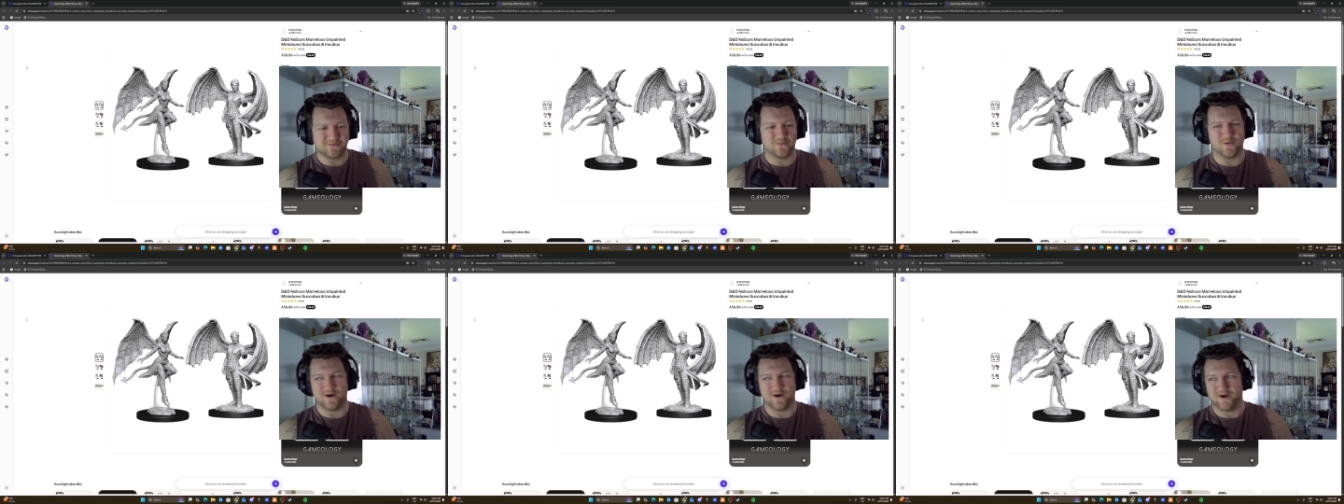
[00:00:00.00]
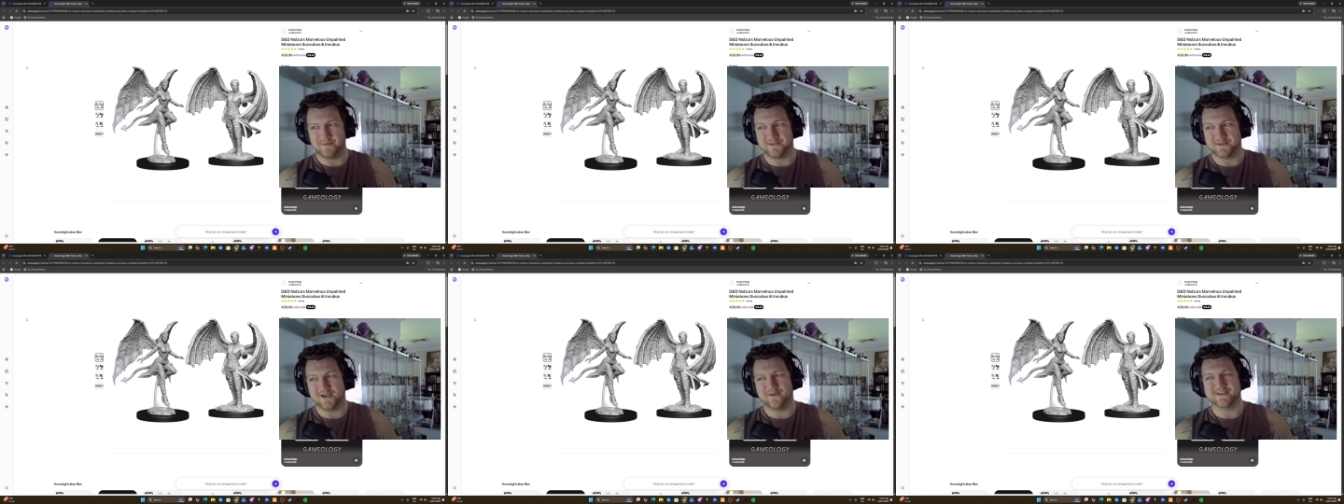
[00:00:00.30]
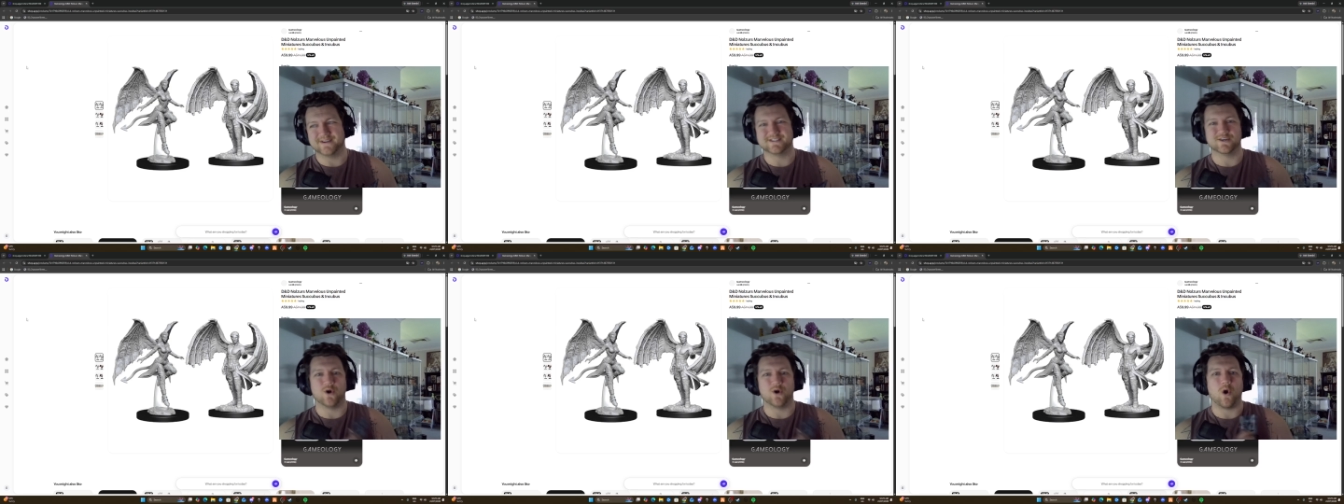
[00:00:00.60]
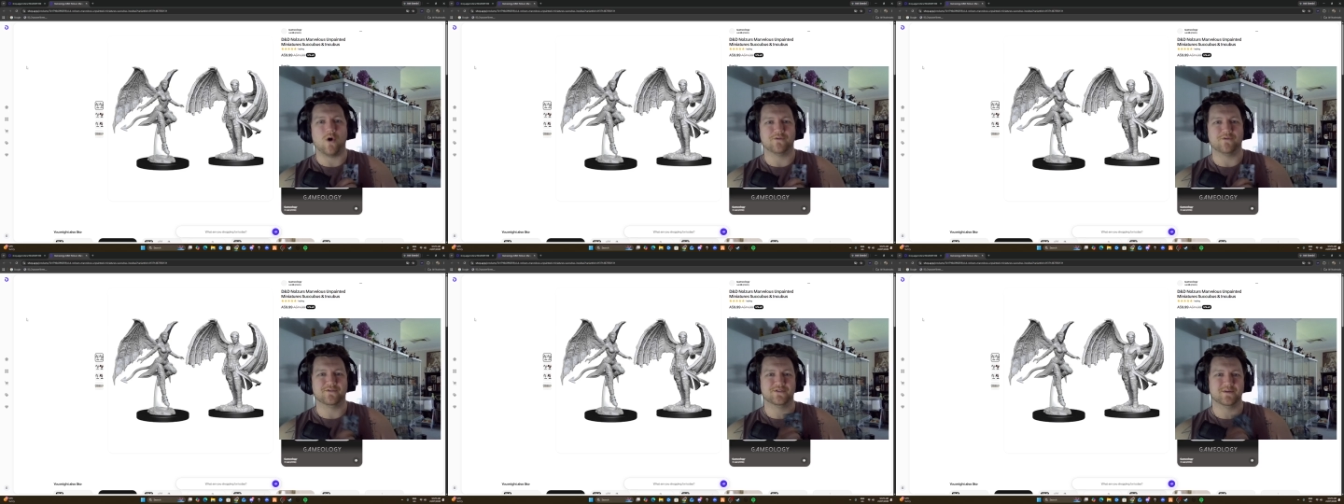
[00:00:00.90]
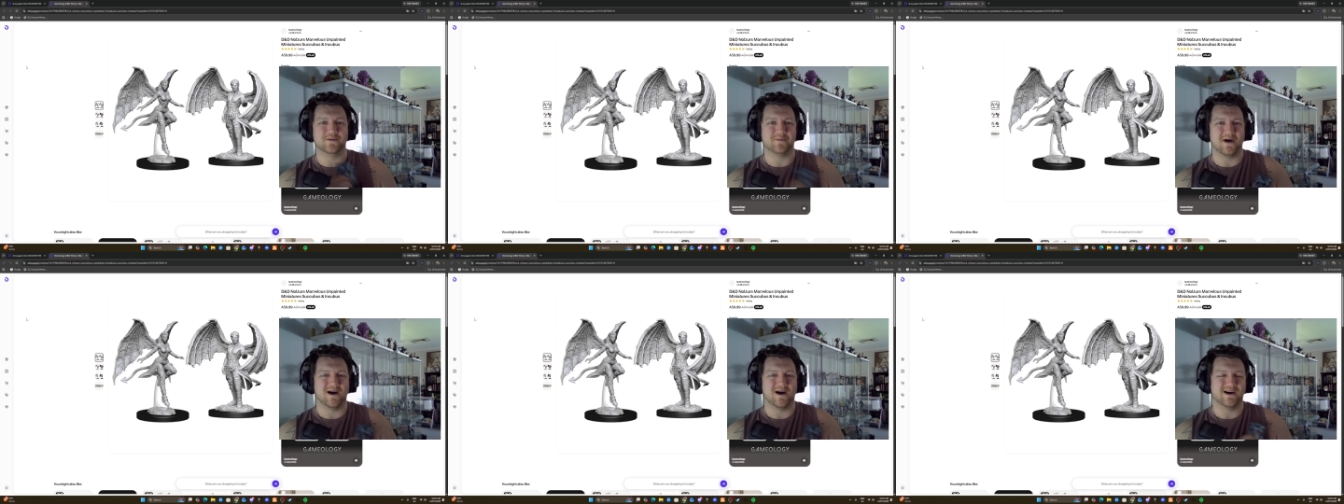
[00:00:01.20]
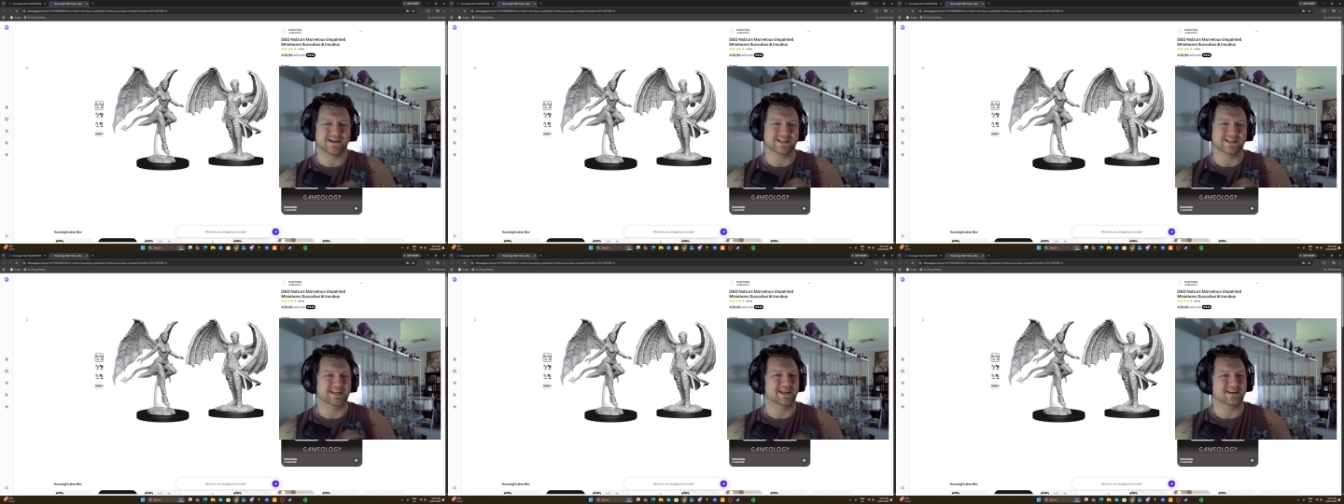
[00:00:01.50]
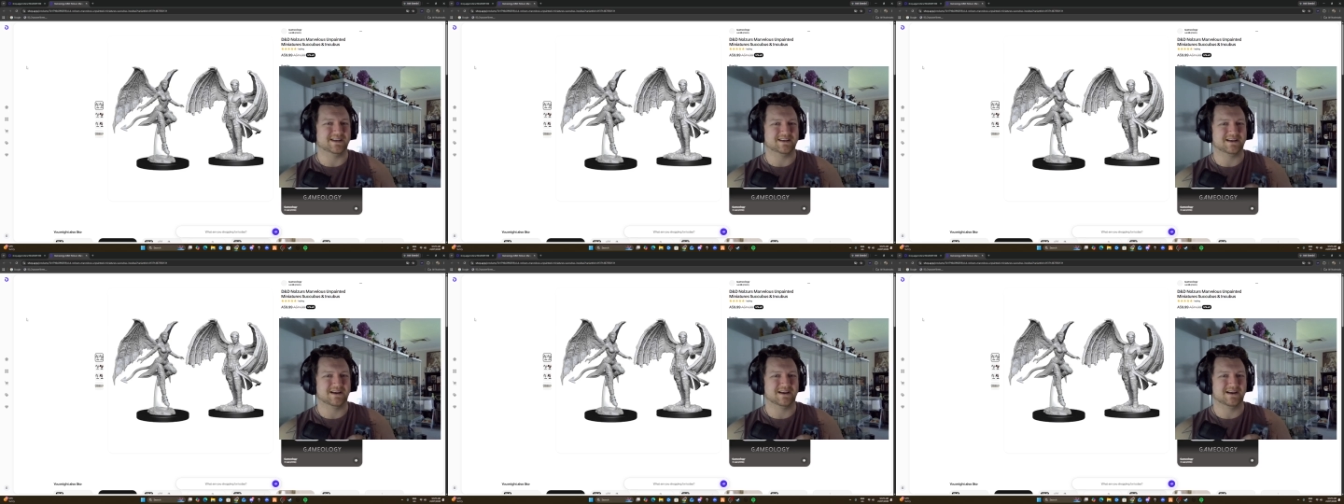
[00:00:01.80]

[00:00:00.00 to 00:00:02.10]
where I'm going to offer the party